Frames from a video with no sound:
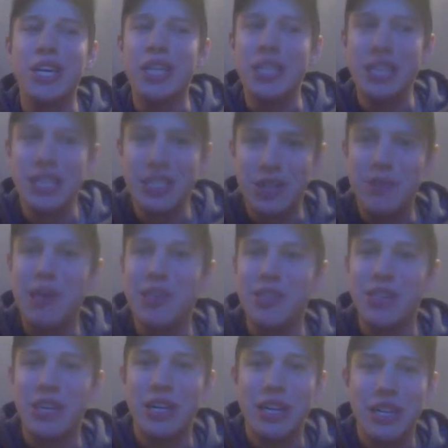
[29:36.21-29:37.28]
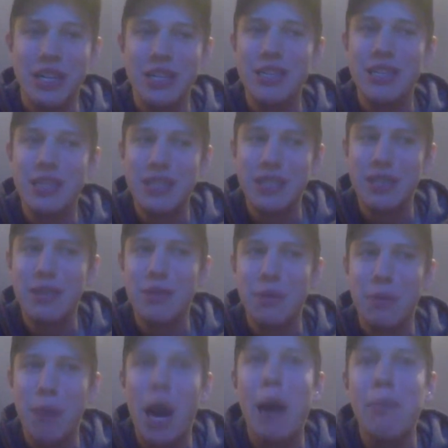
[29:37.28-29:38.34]
and things are about to start
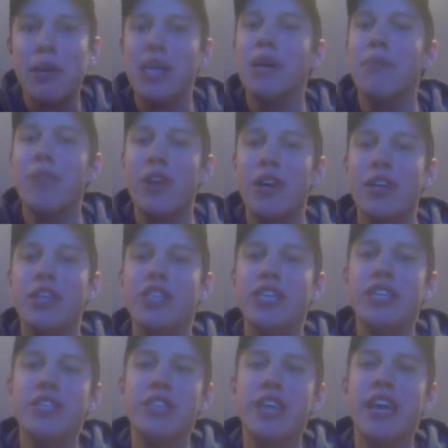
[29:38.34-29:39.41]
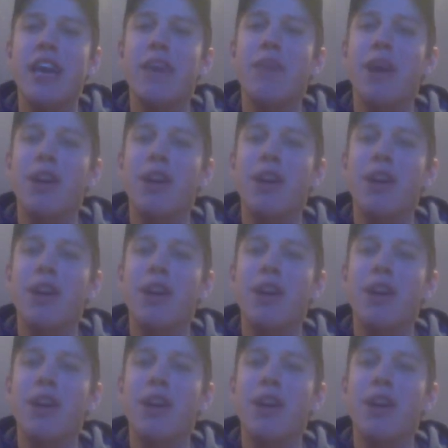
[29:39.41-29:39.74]
popping up that are going to change the game.